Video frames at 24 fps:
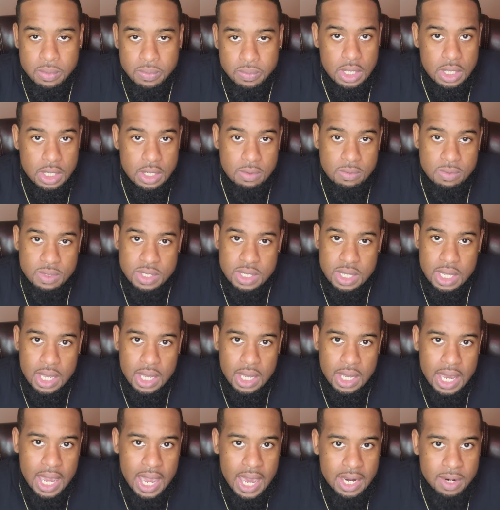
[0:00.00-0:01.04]
and it was
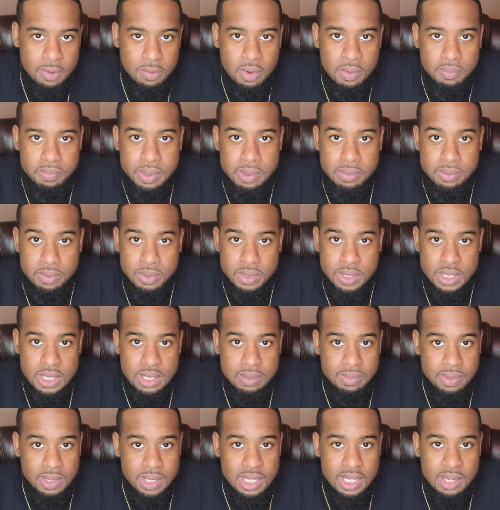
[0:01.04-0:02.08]
like I didn't want people
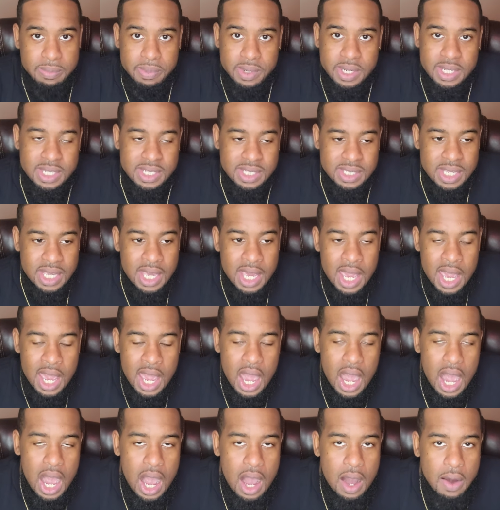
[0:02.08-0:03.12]
saying about it, because
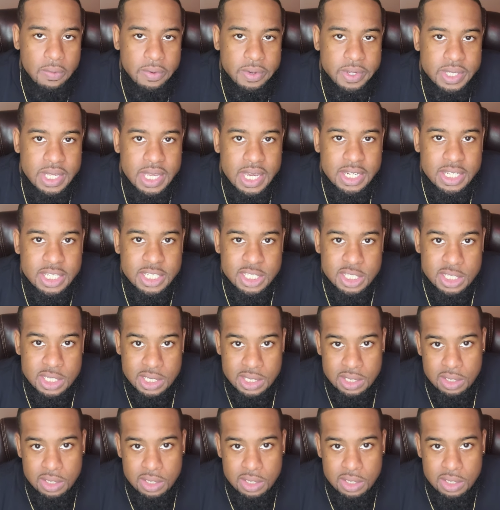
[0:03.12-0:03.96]
I always had this,